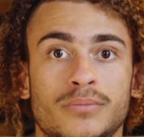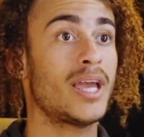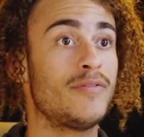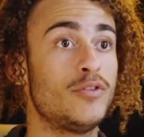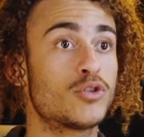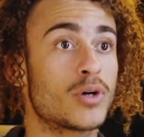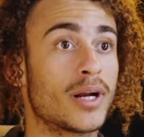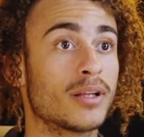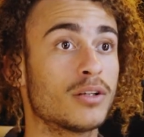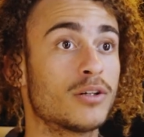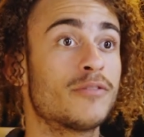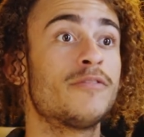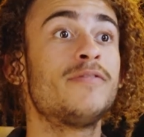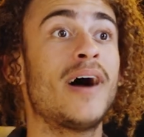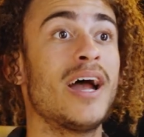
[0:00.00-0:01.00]
If you try to
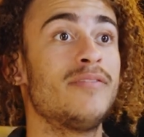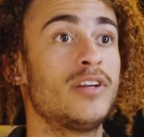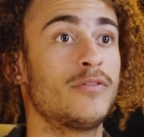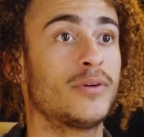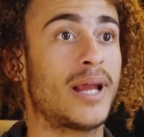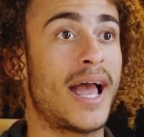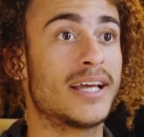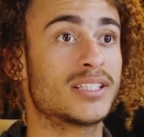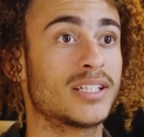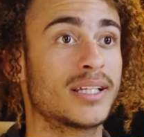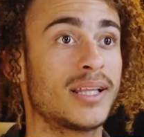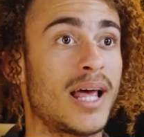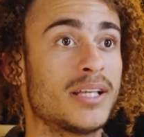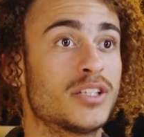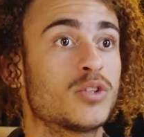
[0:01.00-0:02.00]
learn 5 different asset
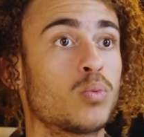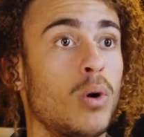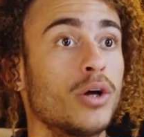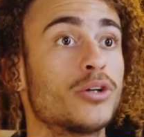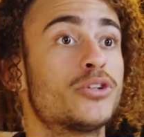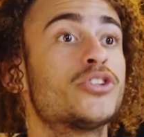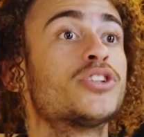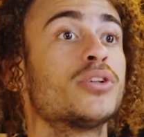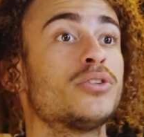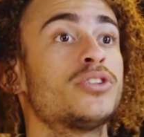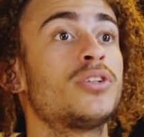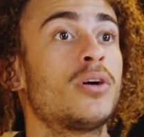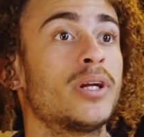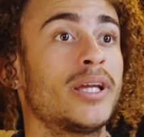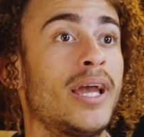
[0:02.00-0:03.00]
classes while you're still
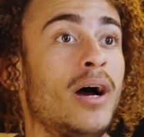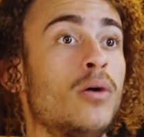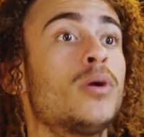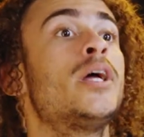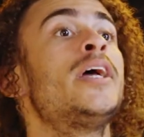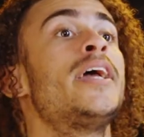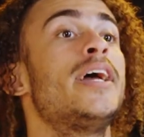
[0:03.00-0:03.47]
starting out,